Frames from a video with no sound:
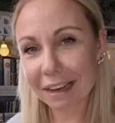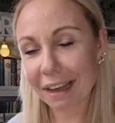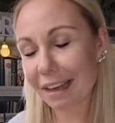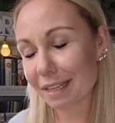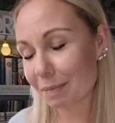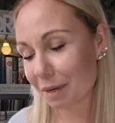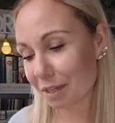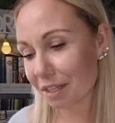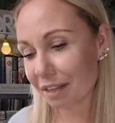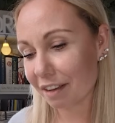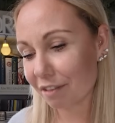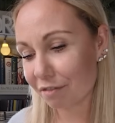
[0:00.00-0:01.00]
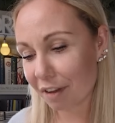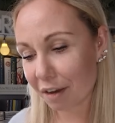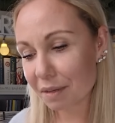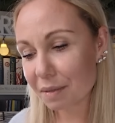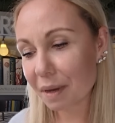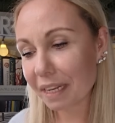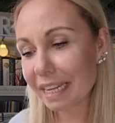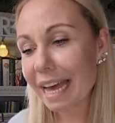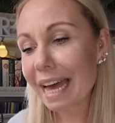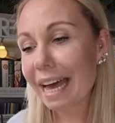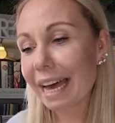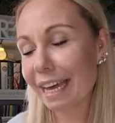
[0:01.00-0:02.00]
especially the fairies one.
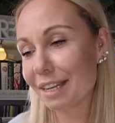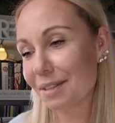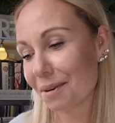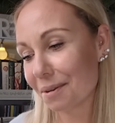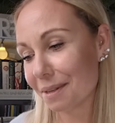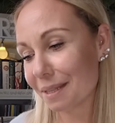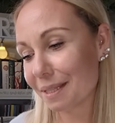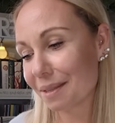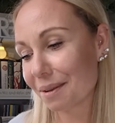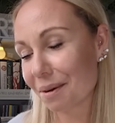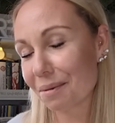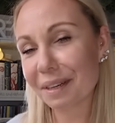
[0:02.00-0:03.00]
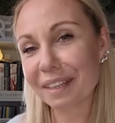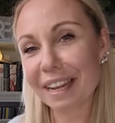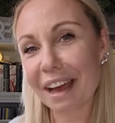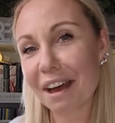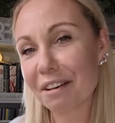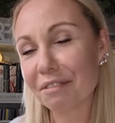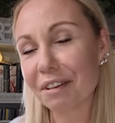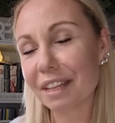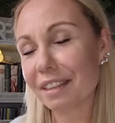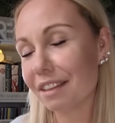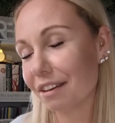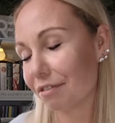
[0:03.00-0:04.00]
And also we're gonna have a
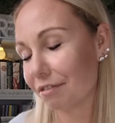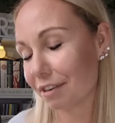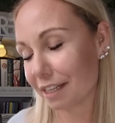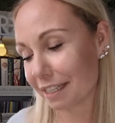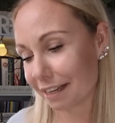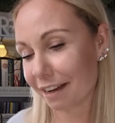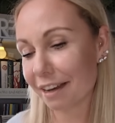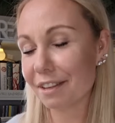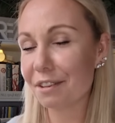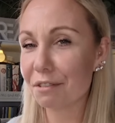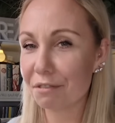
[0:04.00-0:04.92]
different kind of